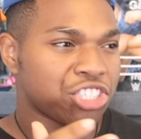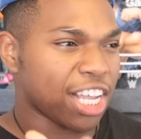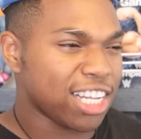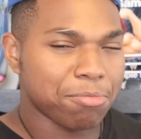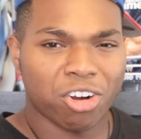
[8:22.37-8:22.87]

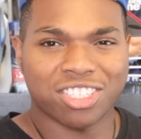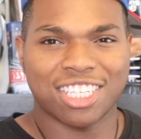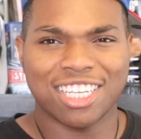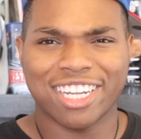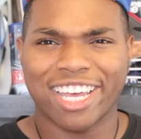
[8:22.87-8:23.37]
Shelly
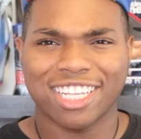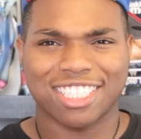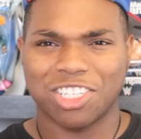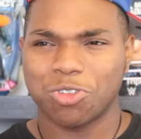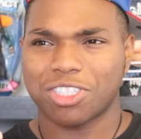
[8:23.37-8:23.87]

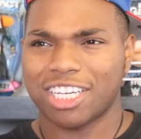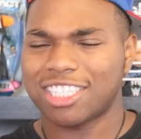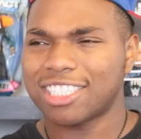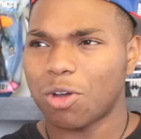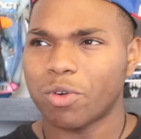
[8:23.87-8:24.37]
Martinez, and it was like
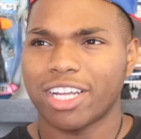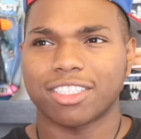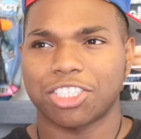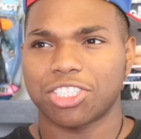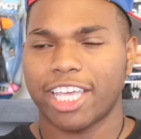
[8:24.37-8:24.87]
someone
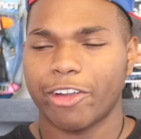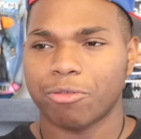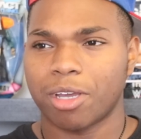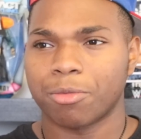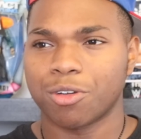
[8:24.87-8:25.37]
else I just can't
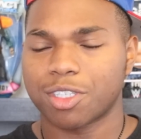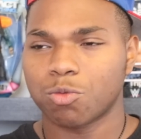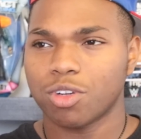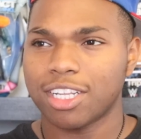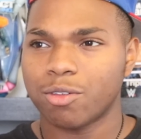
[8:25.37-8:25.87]
remember. It was a
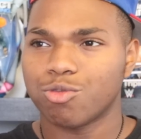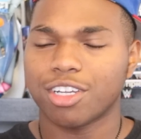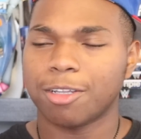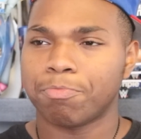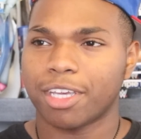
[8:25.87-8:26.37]
really,
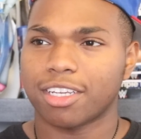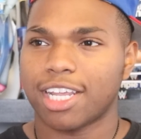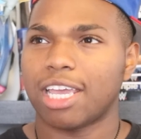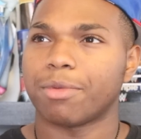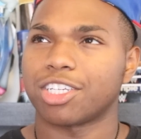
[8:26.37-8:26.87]
really big
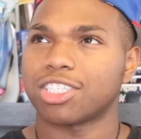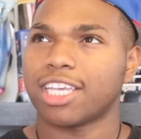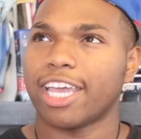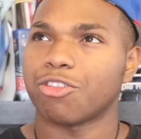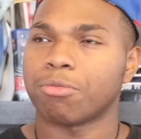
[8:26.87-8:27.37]
name. I just
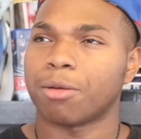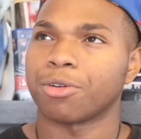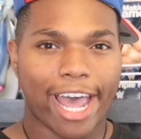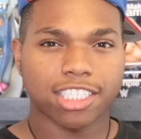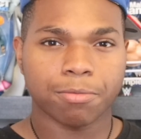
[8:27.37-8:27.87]
can't
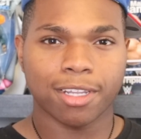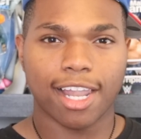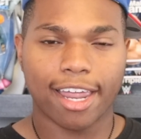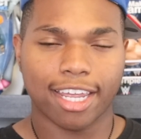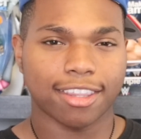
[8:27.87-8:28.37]
remember. As I'm in
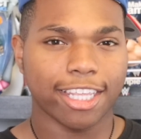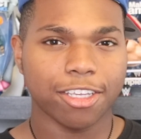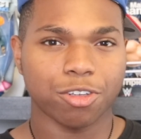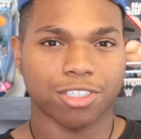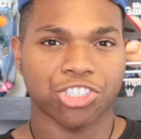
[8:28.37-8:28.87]
line, I think
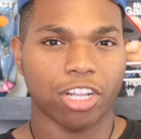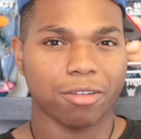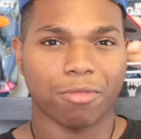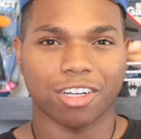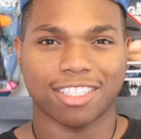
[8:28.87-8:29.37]
it was Shelly
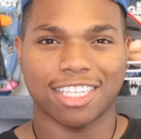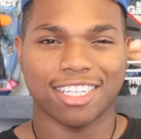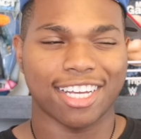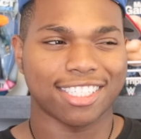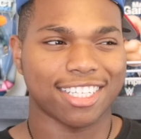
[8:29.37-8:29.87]

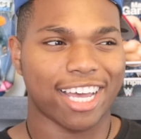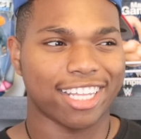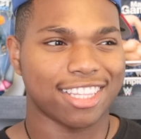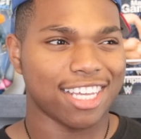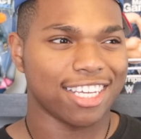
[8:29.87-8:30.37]
Martinez,
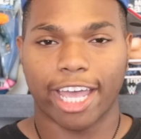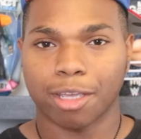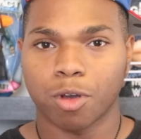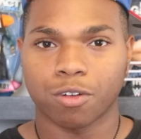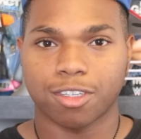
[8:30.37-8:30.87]
I think. Guy
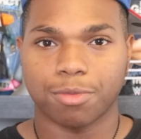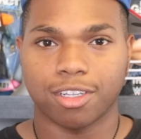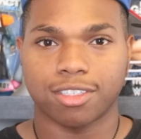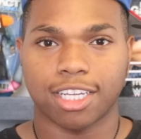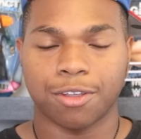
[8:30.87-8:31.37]
came over to me
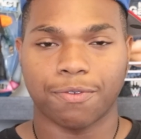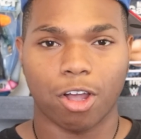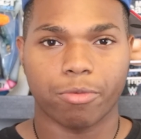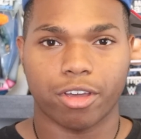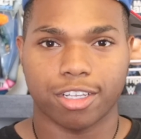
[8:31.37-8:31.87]
and said he
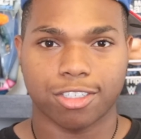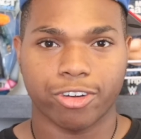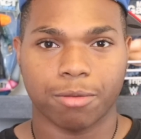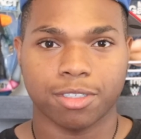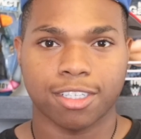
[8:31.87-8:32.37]
followed me on
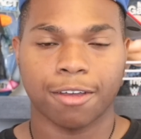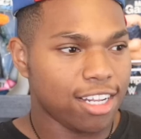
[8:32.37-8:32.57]
Instagram and stuff.